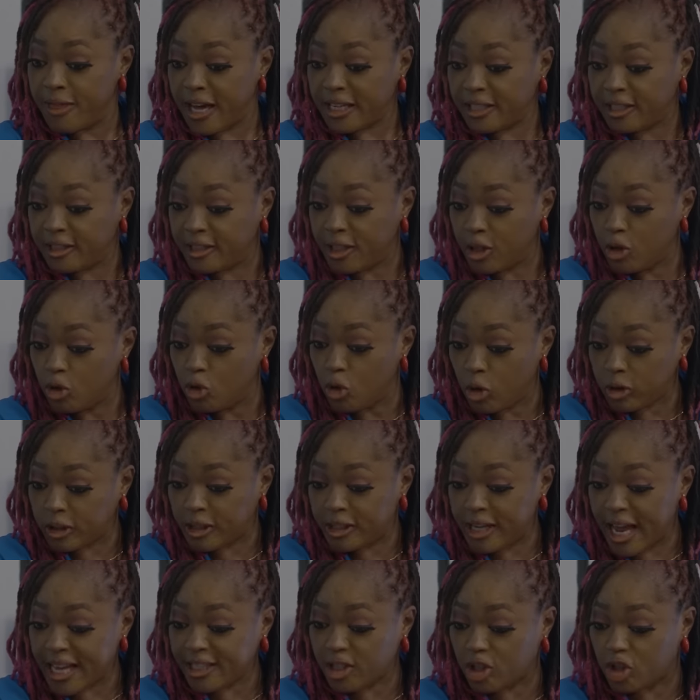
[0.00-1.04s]
That is the
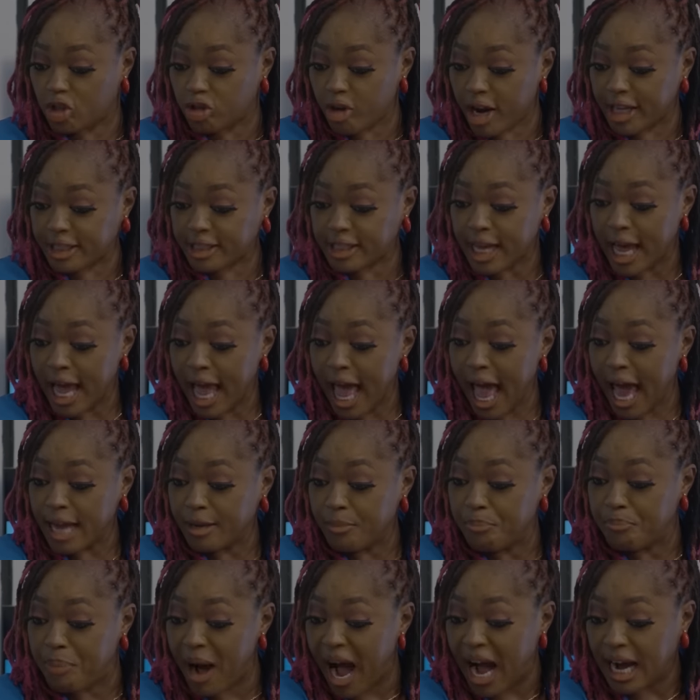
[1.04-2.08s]
useless dress
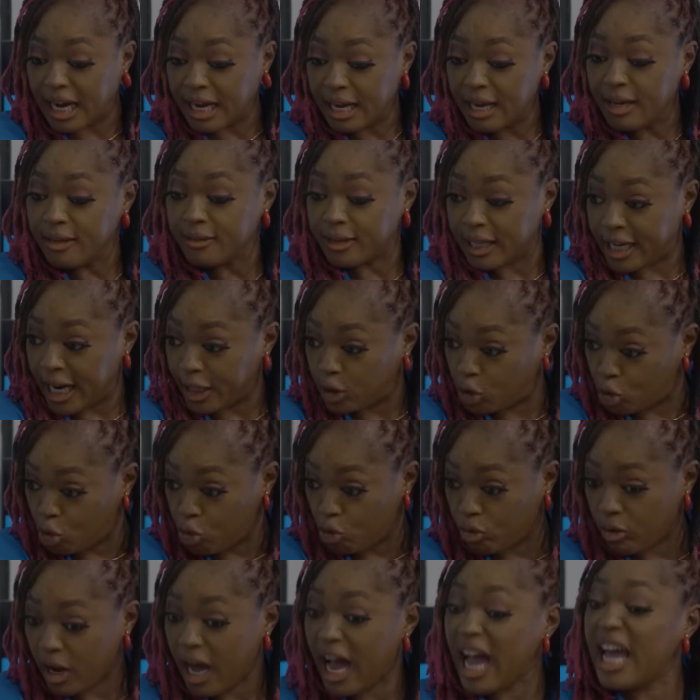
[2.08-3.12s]
and bag that I
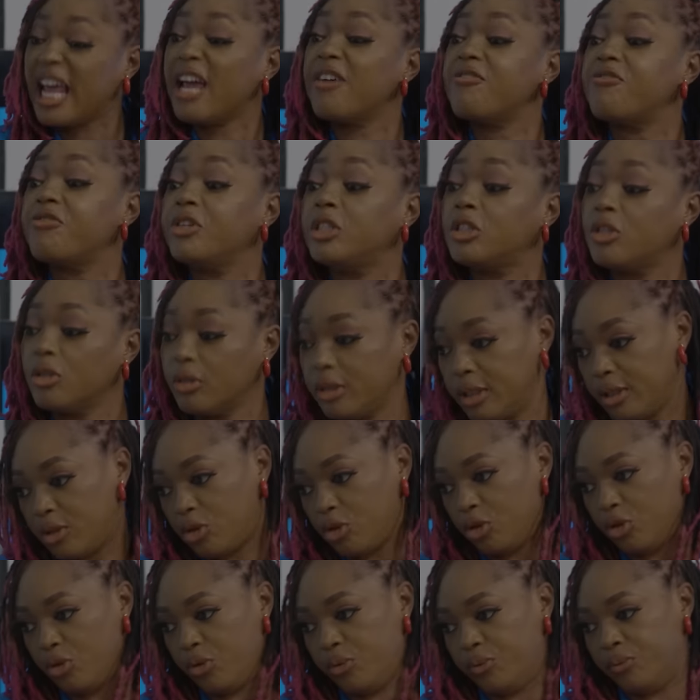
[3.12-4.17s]
took. I have returned it
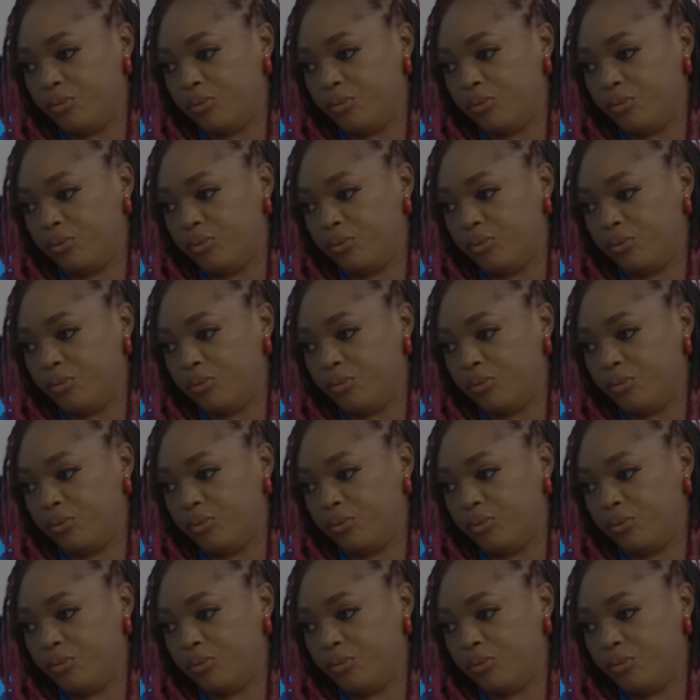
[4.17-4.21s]
to